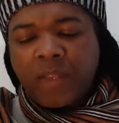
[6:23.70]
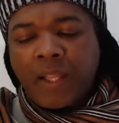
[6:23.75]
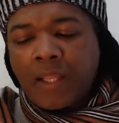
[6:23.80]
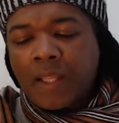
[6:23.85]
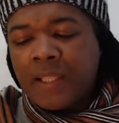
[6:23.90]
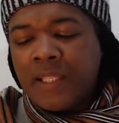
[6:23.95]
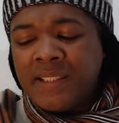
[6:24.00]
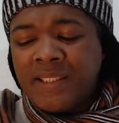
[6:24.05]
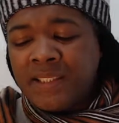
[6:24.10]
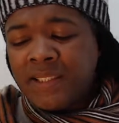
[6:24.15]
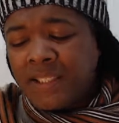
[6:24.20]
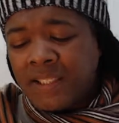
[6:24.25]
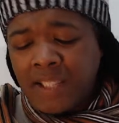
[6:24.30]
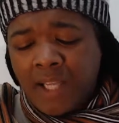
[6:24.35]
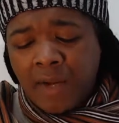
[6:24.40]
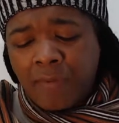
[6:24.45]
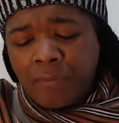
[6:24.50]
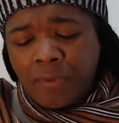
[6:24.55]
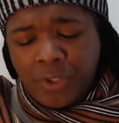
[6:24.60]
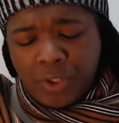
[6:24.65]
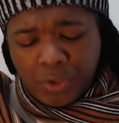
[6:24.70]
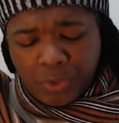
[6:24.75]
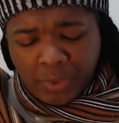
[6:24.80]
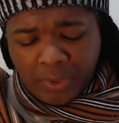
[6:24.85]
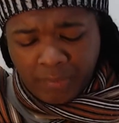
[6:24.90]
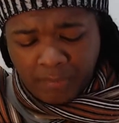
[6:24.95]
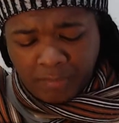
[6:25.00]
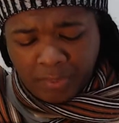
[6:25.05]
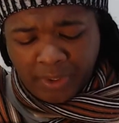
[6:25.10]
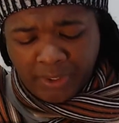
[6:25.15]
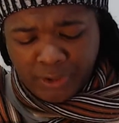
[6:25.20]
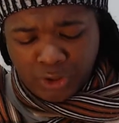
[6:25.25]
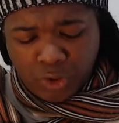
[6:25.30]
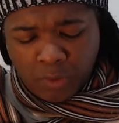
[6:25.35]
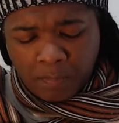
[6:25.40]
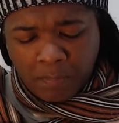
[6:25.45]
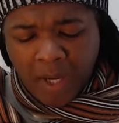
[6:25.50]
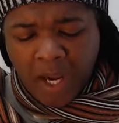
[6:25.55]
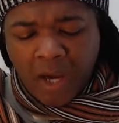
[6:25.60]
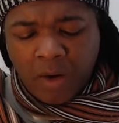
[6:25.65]
This is a time for you to embrace your
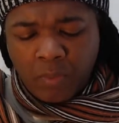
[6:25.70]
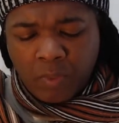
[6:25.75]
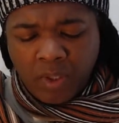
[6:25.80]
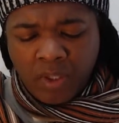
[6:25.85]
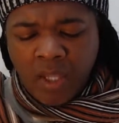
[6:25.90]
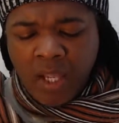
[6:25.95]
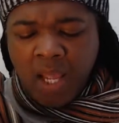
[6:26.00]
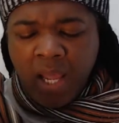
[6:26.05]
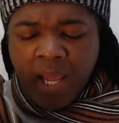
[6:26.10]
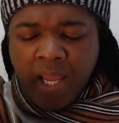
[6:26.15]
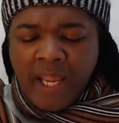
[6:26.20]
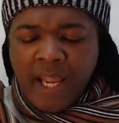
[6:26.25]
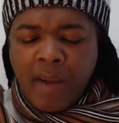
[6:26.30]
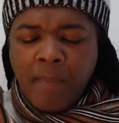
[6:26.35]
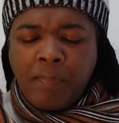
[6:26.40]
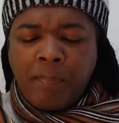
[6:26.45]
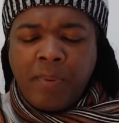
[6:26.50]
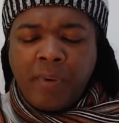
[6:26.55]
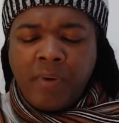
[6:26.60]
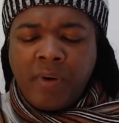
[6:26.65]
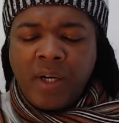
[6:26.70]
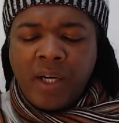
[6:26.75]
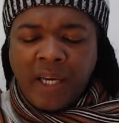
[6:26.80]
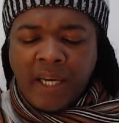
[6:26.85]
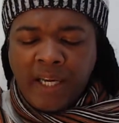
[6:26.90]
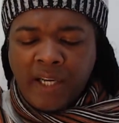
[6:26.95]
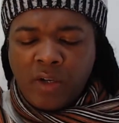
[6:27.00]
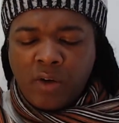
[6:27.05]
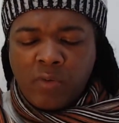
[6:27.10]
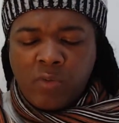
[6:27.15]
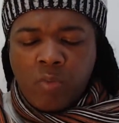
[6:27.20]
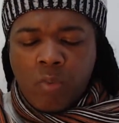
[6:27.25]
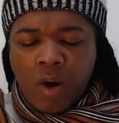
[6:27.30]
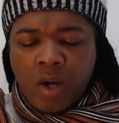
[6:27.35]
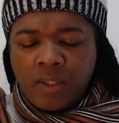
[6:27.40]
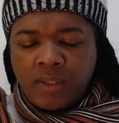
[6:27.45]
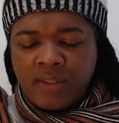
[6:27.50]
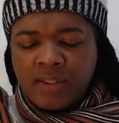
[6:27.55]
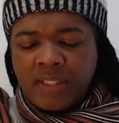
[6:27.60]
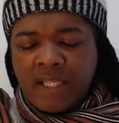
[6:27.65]
power. Emperor, 8 of
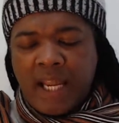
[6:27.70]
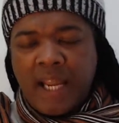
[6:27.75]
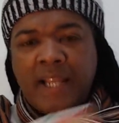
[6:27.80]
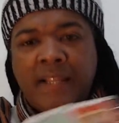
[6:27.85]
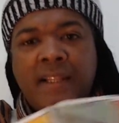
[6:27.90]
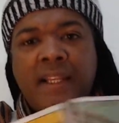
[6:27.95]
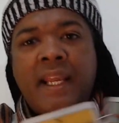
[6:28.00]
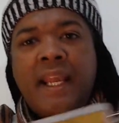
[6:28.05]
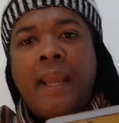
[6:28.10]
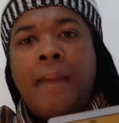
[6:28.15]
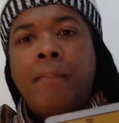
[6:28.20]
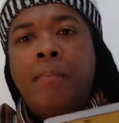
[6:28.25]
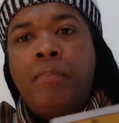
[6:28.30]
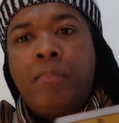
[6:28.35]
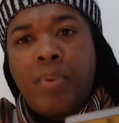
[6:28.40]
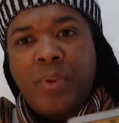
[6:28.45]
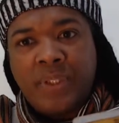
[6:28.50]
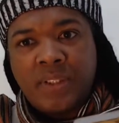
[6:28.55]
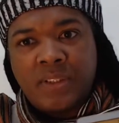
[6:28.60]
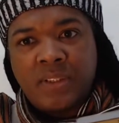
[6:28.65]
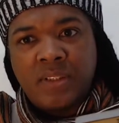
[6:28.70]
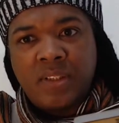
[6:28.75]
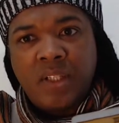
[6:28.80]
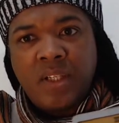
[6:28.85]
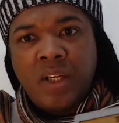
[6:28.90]
Wands, and the Empress.